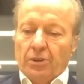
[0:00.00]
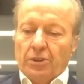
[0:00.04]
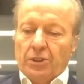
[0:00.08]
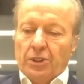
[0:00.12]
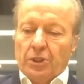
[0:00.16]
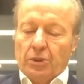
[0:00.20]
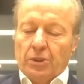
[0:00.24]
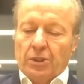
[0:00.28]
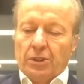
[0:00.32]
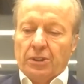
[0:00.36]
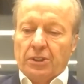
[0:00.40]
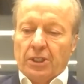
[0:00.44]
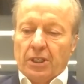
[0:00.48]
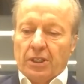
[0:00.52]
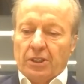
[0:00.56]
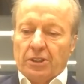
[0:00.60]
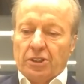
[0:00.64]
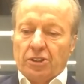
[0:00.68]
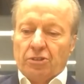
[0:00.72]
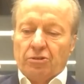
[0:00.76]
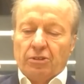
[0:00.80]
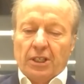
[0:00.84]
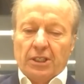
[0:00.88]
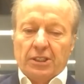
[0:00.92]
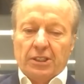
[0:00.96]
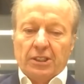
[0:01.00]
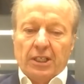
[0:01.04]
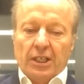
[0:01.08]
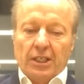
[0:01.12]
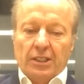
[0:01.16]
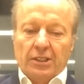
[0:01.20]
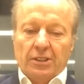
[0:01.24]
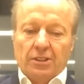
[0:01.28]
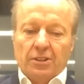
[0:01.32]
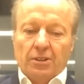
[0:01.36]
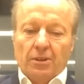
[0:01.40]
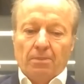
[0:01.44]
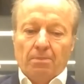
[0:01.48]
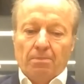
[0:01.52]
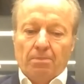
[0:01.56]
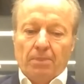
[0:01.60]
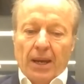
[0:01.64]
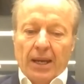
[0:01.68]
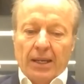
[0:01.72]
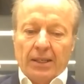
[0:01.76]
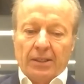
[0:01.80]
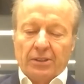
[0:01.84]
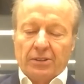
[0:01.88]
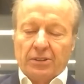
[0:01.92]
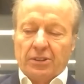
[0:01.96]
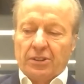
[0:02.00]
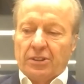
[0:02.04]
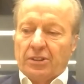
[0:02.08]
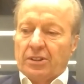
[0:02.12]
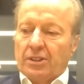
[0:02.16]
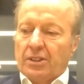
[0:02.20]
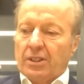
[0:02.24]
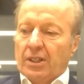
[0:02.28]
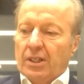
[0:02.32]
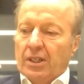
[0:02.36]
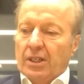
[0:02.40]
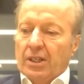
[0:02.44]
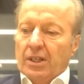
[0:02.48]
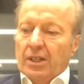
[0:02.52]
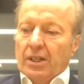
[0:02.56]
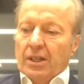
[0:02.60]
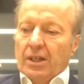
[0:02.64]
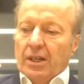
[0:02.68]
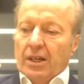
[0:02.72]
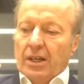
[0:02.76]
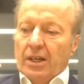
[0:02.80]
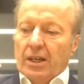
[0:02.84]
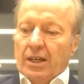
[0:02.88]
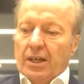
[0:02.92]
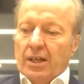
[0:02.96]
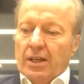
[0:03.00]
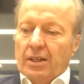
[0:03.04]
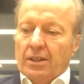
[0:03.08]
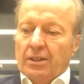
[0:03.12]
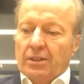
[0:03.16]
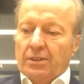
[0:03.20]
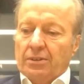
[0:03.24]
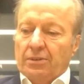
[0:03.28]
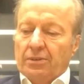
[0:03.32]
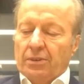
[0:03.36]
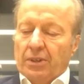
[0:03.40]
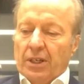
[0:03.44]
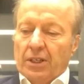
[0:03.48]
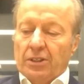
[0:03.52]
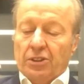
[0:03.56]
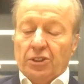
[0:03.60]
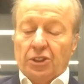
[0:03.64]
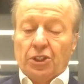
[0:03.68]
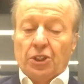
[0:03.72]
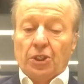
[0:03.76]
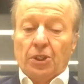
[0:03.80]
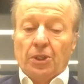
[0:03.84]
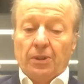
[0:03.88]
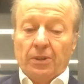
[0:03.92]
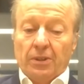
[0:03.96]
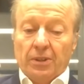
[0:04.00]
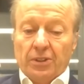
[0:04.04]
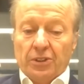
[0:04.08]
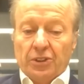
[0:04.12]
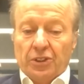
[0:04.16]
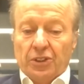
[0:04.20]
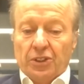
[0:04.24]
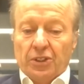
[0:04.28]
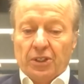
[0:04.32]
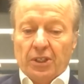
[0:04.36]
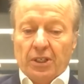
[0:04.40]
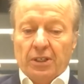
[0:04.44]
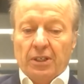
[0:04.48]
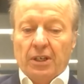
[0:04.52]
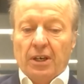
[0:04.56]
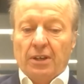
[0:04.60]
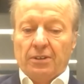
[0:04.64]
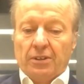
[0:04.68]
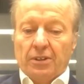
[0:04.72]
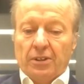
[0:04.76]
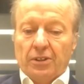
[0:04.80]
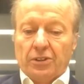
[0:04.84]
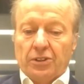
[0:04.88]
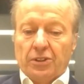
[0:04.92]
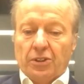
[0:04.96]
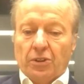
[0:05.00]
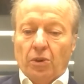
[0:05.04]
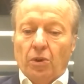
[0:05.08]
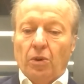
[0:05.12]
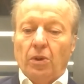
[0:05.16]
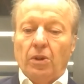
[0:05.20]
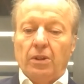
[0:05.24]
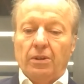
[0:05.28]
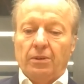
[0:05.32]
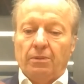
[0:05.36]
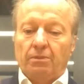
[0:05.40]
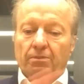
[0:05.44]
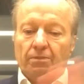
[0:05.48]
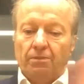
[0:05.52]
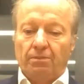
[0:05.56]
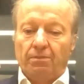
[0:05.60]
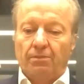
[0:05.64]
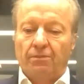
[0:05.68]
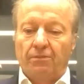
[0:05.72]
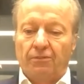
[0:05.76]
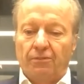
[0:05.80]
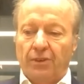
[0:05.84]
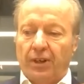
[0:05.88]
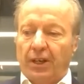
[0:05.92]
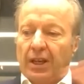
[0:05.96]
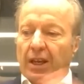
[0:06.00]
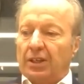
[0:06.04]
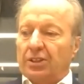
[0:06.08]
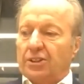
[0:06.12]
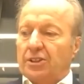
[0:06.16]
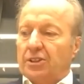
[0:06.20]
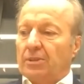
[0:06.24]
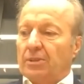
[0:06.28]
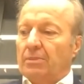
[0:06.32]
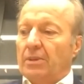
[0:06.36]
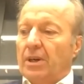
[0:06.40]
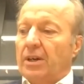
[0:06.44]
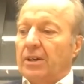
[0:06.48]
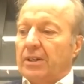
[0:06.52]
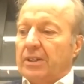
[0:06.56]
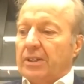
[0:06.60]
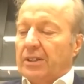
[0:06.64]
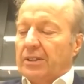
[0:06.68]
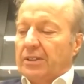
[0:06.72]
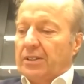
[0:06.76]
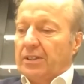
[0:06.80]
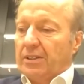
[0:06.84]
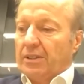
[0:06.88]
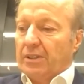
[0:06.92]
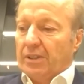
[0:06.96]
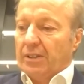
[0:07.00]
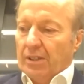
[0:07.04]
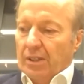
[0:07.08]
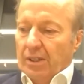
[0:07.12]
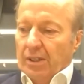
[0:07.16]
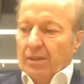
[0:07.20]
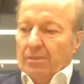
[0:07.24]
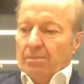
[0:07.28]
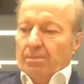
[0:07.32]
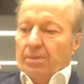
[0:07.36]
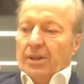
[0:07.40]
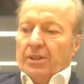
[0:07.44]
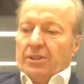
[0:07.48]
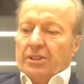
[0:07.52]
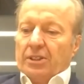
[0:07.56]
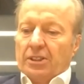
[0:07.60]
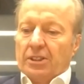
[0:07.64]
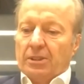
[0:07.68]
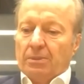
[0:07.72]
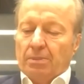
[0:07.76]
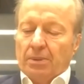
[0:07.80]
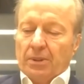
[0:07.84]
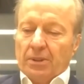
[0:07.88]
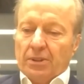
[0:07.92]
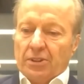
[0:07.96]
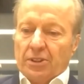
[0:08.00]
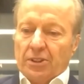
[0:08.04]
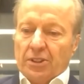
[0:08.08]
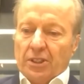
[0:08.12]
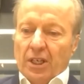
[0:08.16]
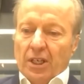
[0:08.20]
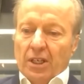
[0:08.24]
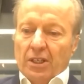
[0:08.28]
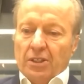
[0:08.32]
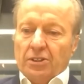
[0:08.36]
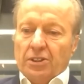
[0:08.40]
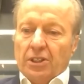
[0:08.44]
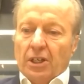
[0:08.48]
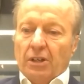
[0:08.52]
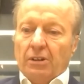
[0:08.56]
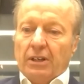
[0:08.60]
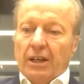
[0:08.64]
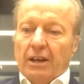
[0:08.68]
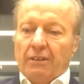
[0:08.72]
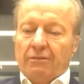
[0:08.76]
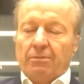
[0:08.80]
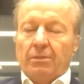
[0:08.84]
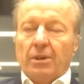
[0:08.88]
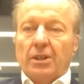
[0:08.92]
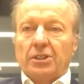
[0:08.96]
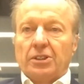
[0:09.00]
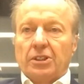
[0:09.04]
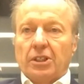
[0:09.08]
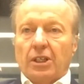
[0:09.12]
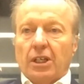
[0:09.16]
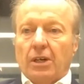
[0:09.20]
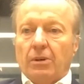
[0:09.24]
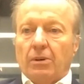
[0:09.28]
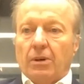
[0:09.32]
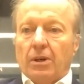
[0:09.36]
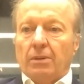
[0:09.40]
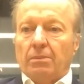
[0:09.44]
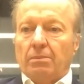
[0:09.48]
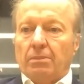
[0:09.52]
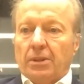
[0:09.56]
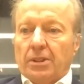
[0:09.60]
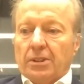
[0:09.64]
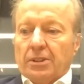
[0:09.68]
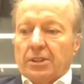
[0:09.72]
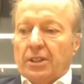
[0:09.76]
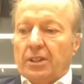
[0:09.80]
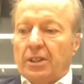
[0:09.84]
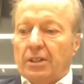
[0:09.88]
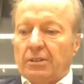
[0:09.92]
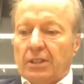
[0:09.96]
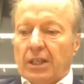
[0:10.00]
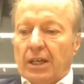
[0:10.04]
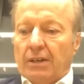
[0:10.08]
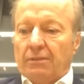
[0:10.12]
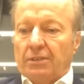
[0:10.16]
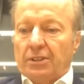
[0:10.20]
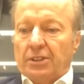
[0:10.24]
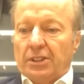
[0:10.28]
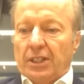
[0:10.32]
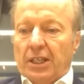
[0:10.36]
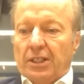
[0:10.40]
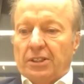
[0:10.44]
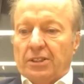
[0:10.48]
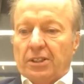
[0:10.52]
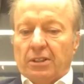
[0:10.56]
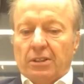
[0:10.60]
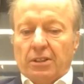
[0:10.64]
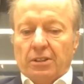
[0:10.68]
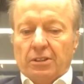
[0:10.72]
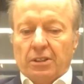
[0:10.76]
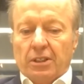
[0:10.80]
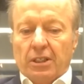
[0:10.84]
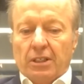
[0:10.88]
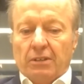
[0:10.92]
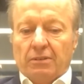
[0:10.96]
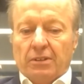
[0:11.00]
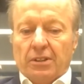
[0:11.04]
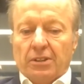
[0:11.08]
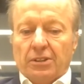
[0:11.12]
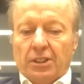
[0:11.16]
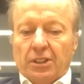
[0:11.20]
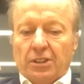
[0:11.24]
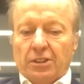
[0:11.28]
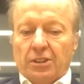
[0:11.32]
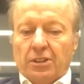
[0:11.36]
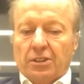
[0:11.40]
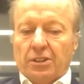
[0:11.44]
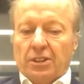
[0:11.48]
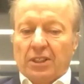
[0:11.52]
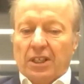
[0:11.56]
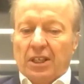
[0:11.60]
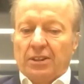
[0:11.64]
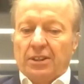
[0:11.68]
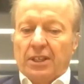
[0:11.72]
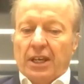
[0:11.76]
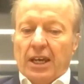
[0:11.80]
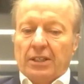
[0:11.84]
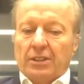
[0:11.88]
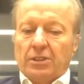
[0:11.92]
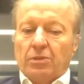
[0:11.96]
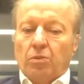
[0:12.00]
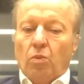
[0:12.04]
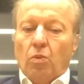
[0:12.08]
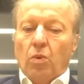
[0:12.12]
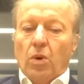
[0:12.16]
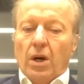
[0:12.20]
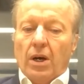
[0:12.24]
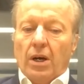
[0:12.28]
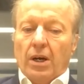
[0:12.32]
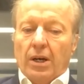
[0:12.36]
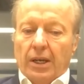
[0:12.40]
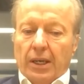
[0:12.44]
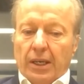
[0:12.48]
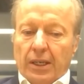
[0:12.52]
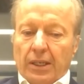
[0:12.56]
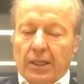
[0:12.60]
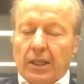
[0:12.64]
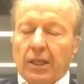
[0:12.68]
who conduct stress tests on banks, insurers and others, all the financial market participants don't have much to go on because they don't have the data and they don't have the consistency. And that's why